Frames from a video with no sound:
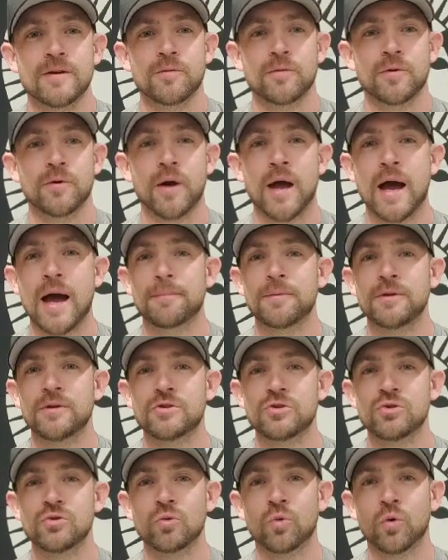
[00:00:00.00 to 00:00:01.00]
we were happy
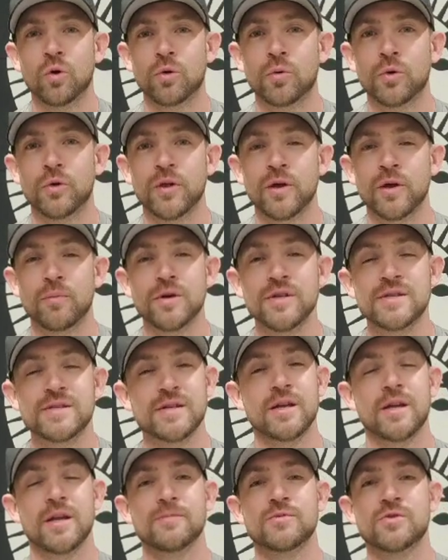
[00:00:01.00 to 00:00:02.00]
to work with him. We
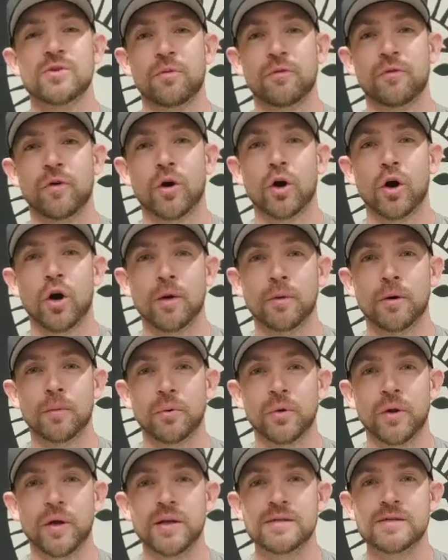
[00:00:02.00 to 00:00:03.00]
sent him some of our armor
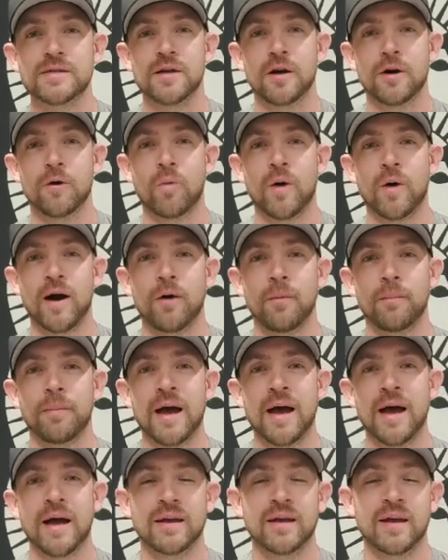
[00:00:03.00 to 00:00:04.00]
plates a while
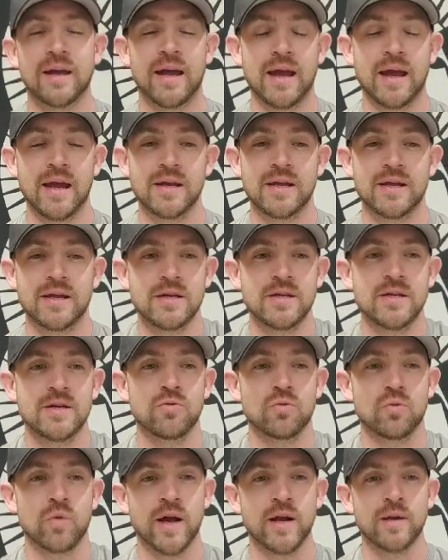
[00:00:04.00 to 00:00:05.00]
back, and he
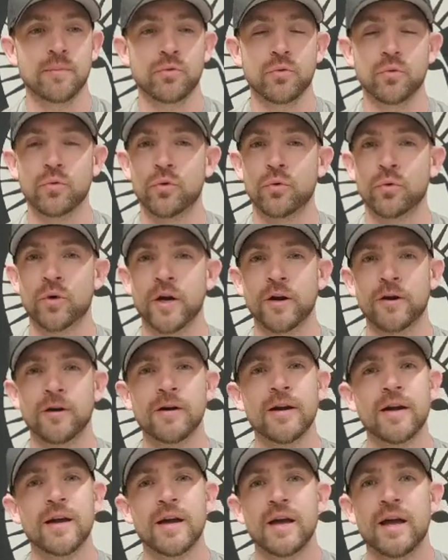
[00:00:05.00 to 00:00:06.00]
ran them through the ringer
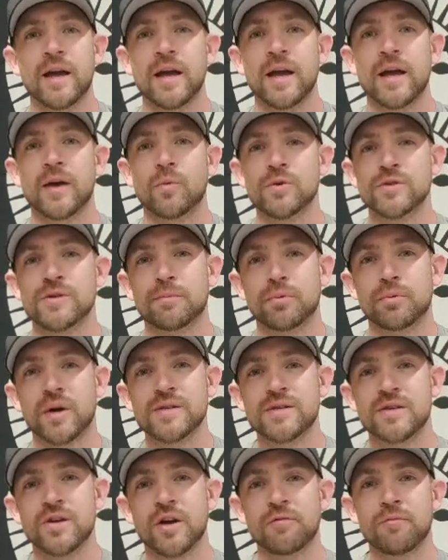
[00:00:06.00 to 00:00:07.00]
and was
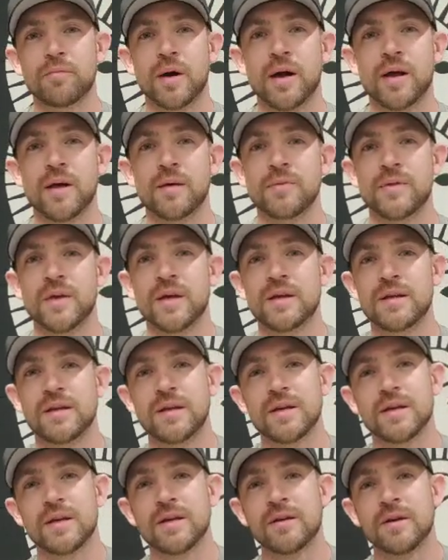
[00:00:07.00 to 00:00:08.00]
impressed enough by him that
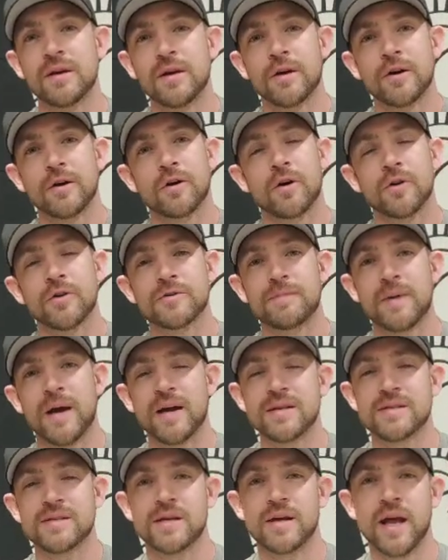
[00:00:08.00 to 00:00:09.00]
he called us back
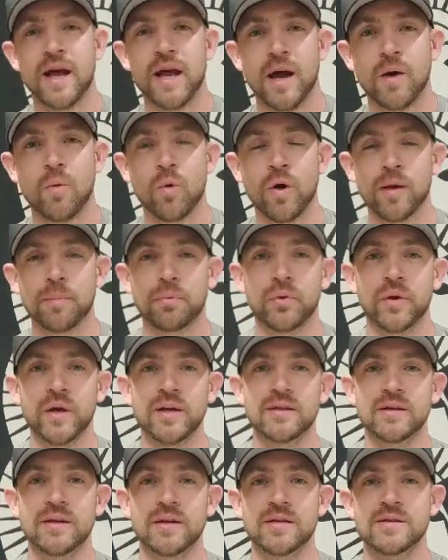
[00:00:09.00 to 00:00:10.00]
and said, hey, I want a
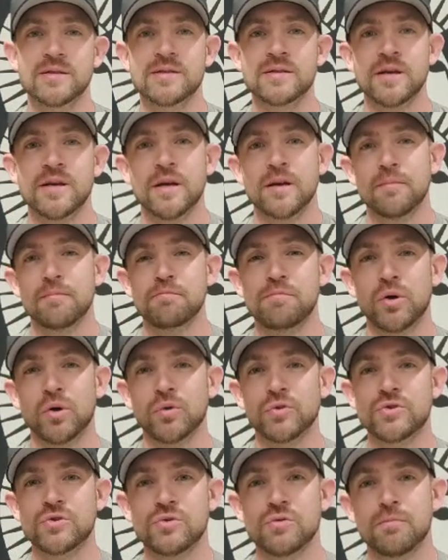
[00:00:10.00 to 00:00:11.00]
plate that is
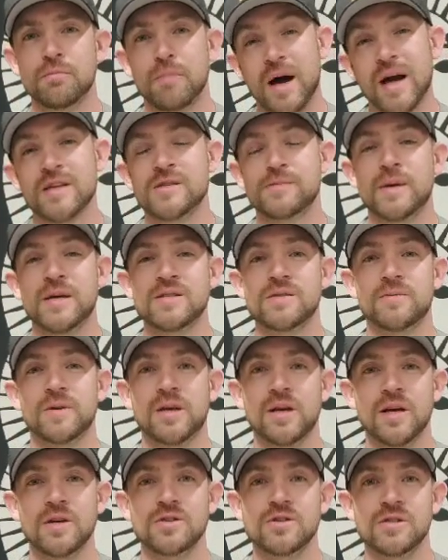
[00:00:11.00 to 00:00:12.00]
built to my
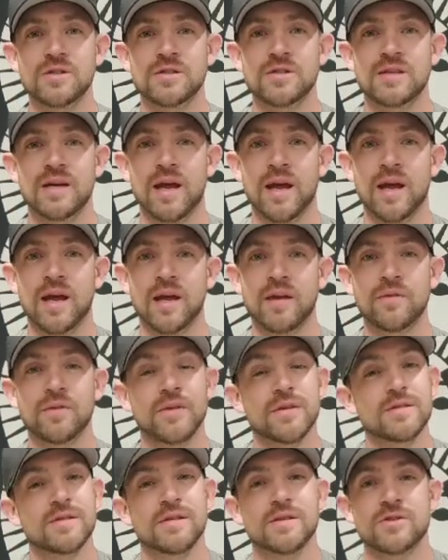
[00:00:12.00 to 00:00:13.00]
specifications, and
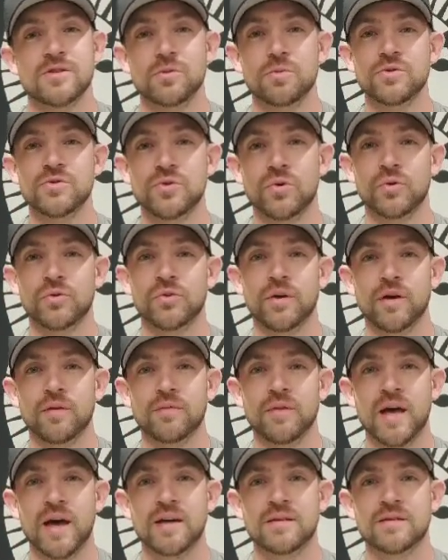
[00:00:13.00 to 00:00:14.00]
this is the result of
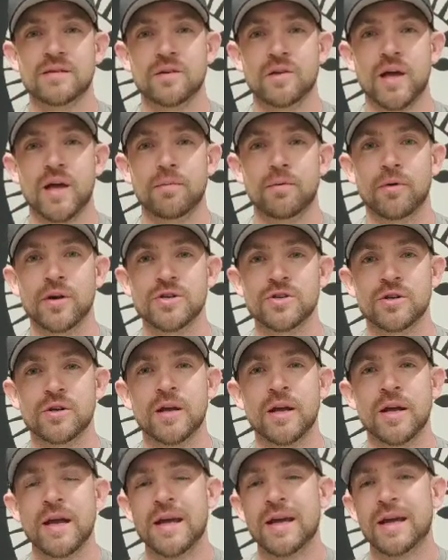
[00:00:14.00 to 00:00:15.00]
that collaboration.
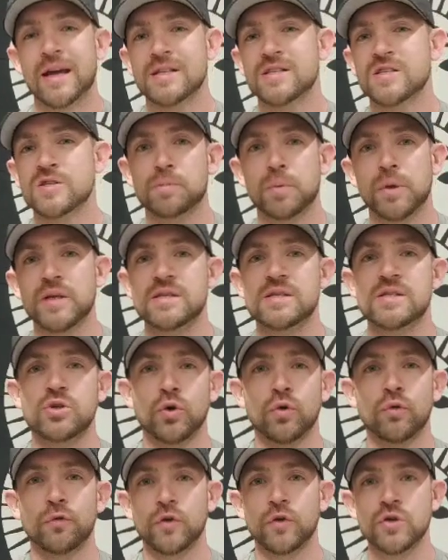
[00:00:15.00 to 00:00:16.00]
Guys, this plate
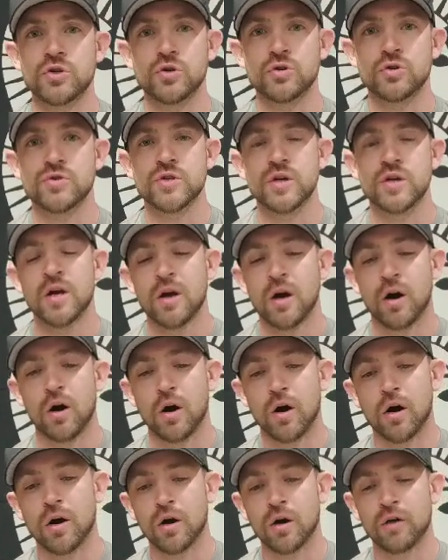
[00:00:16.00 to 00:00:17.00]
still features
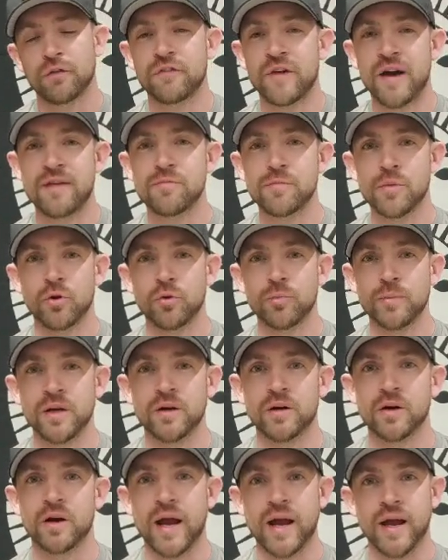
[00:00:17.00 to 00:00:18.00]
our
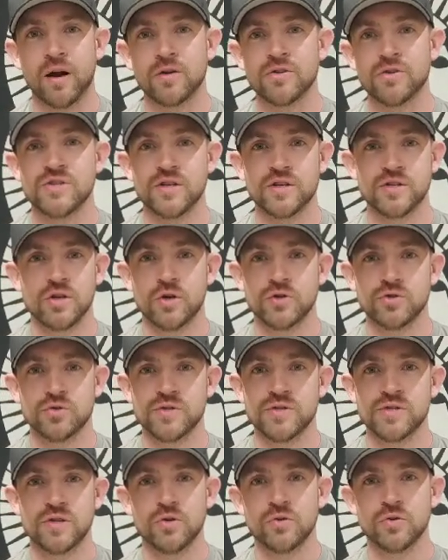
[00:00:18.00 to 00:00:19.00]
5mm AR-600
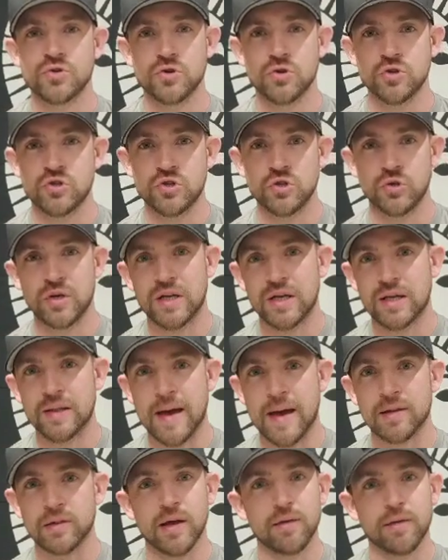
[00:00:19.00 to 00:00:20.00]
steel, so you're still getting
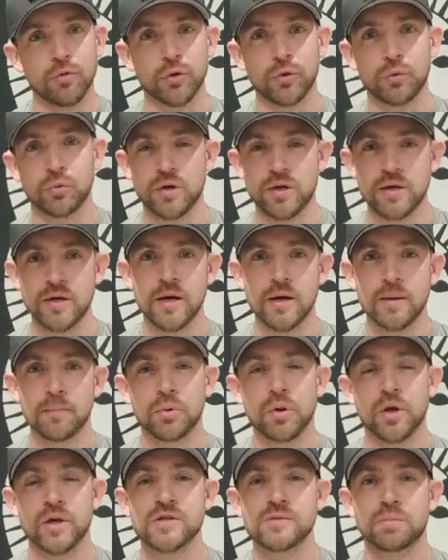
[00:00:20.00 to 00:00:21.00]
that level 3
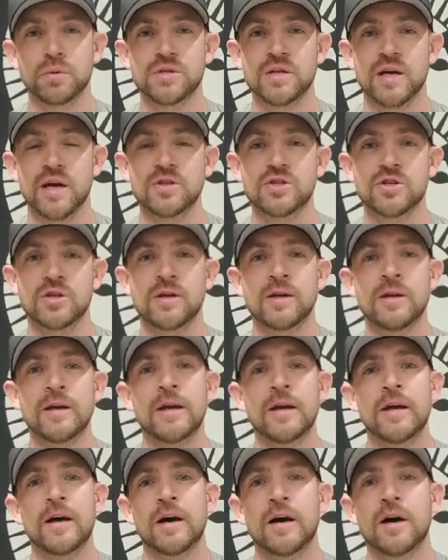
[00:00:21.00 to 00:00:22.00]
plus protection.
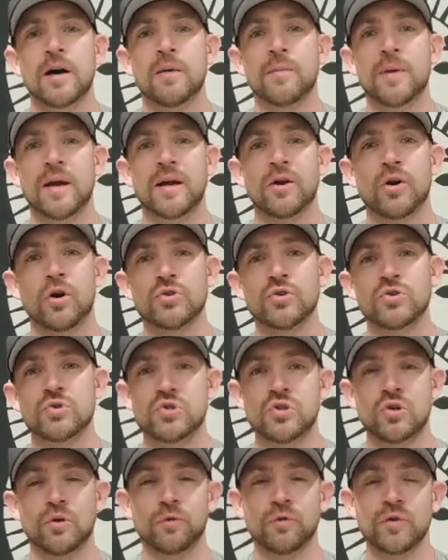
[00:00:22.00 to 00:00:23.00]
And it also
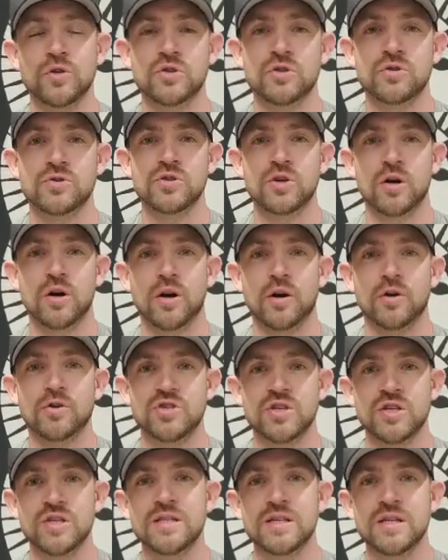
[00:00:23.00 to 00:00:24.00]
still features our
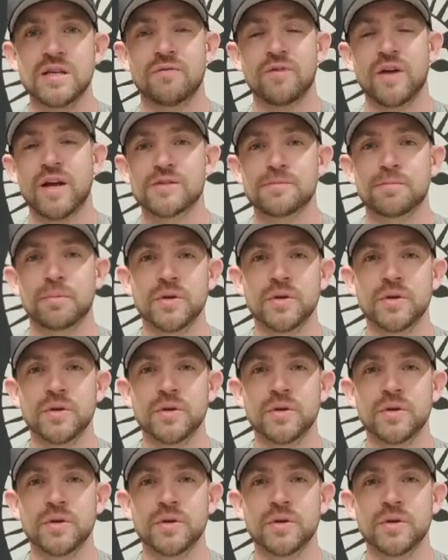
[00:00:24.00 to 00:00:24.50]
GT Advanced